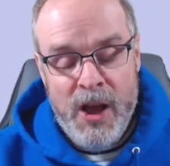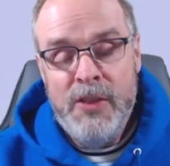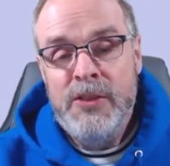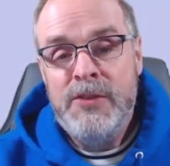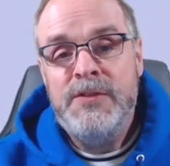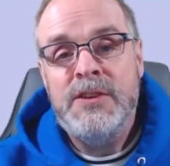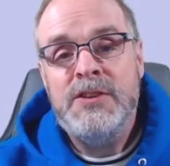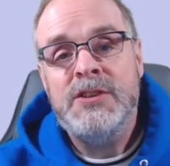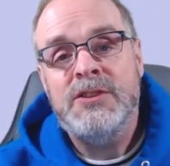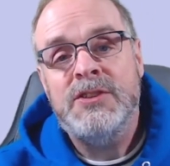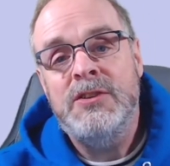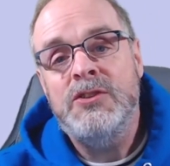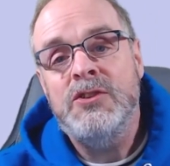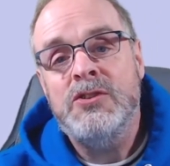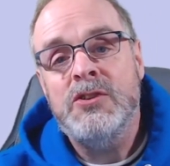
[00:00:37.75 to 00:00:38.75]
on the physics
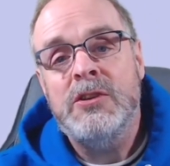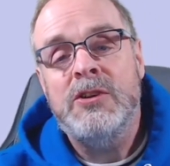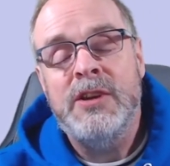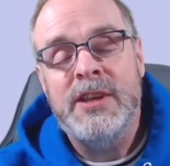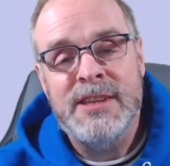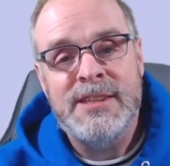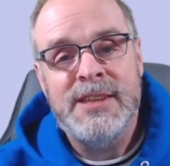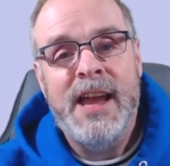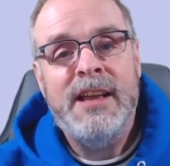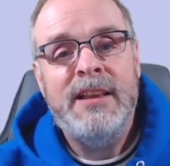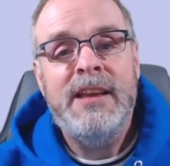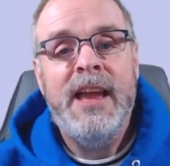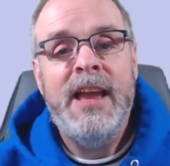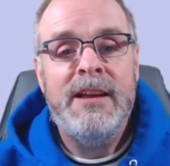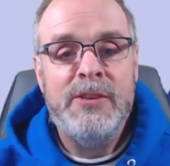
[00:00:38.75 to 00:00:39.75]
engine to learn
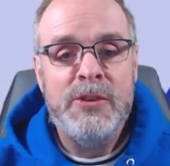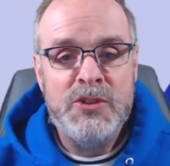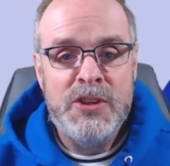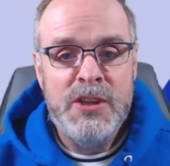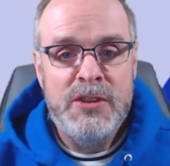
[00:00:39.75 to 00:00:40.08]
exactly how those